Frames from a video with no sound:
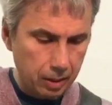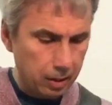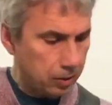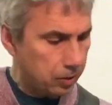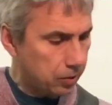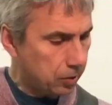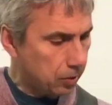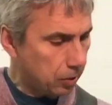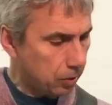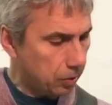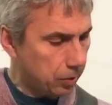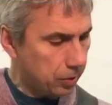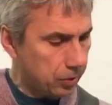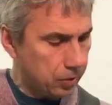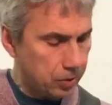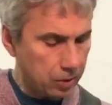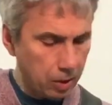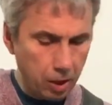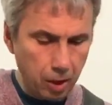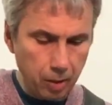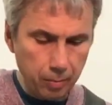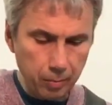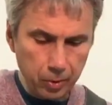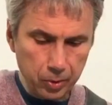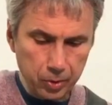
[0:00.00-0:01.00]
So it's
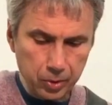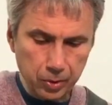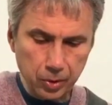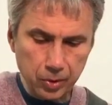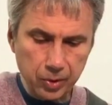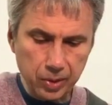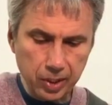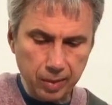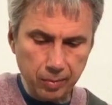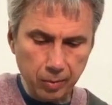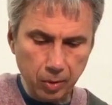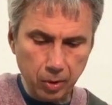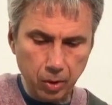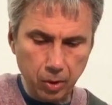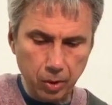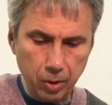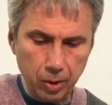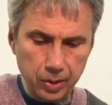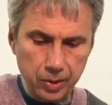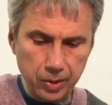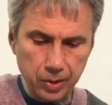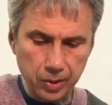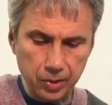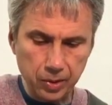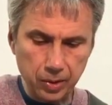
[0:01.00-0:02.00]
almost the same
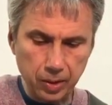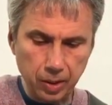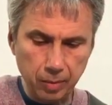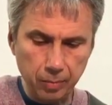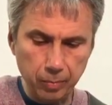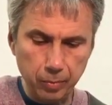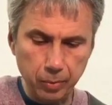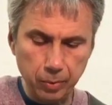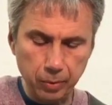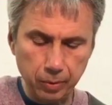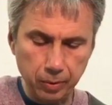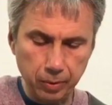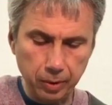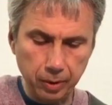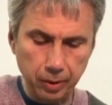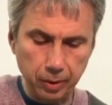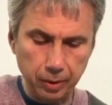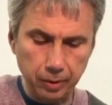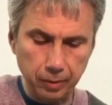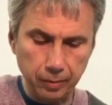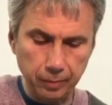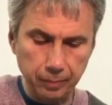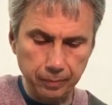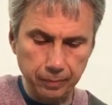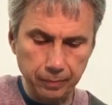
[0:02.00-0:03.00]
chords as
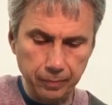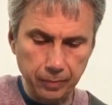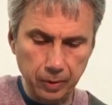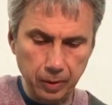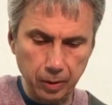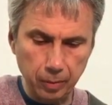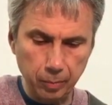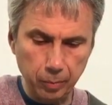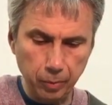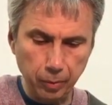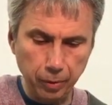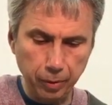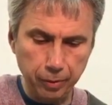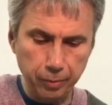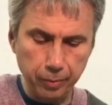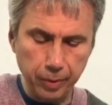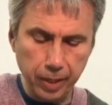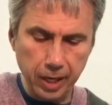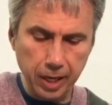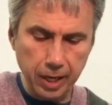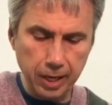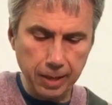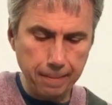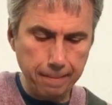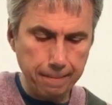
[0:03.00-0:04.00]
number
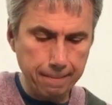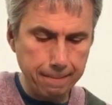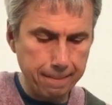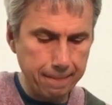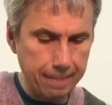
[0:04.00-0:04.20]
three.